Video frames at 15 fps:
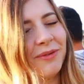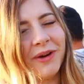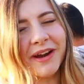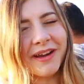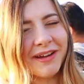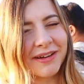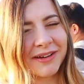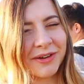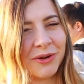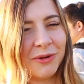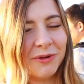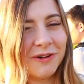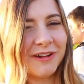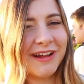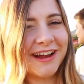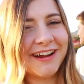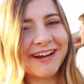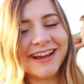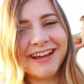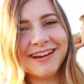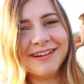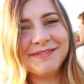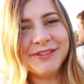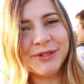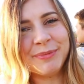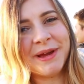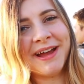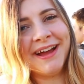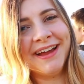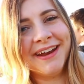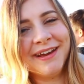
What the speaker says: What a cool area of Japan.